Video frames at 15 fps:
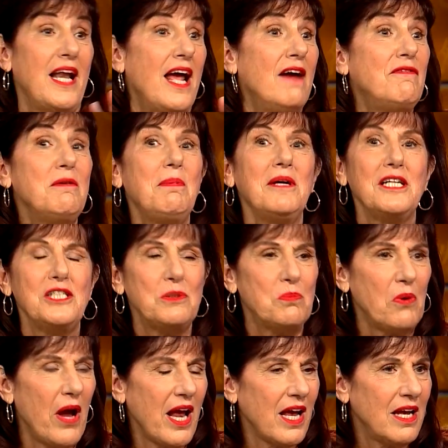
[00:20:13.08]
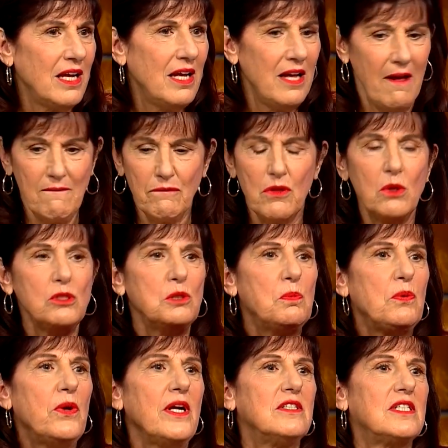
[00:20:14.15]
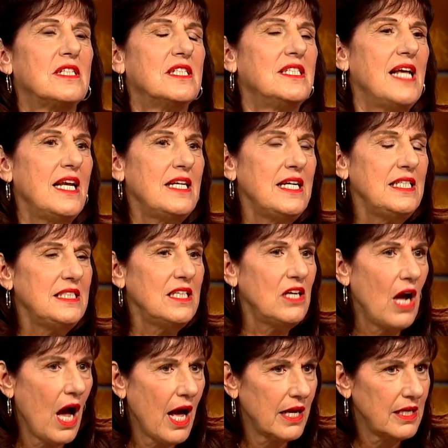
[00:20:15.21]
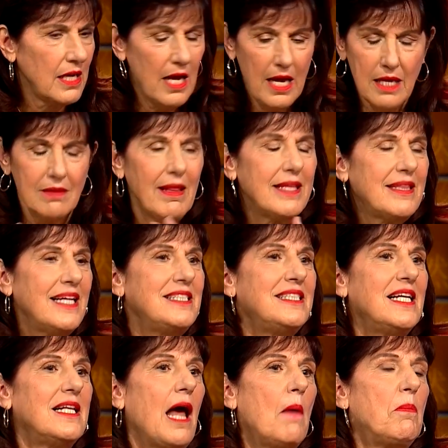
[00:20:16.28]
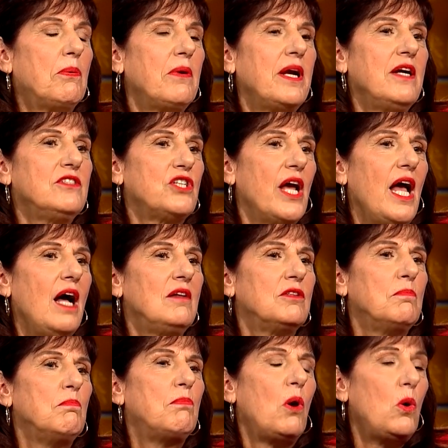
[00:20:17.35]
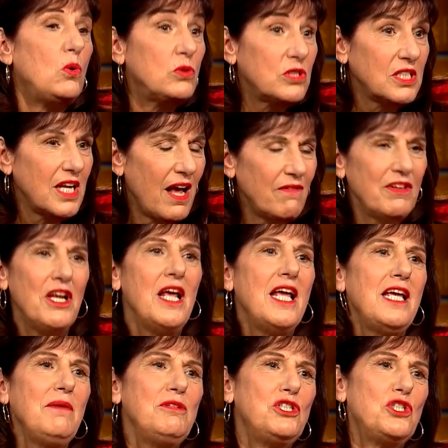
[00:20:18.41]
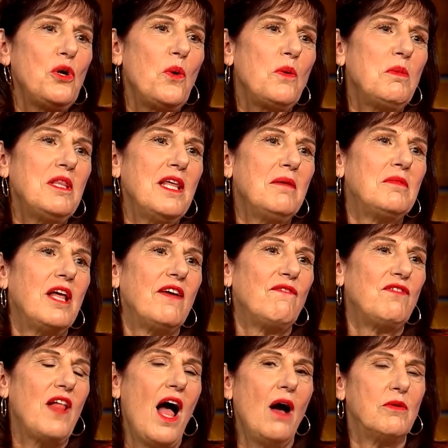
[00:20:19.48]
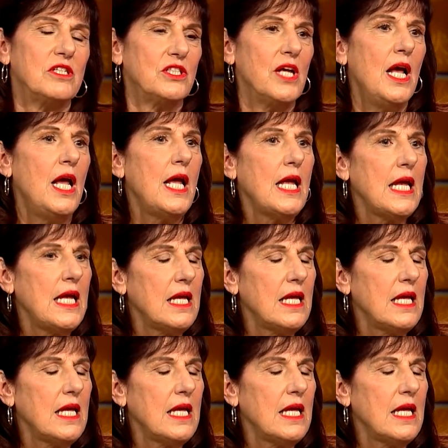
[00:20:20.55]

praying, everybody's praying. Those prayers ascending to God. Like they said, our prayers are held in bowls in heaven. He was showing me them like flowers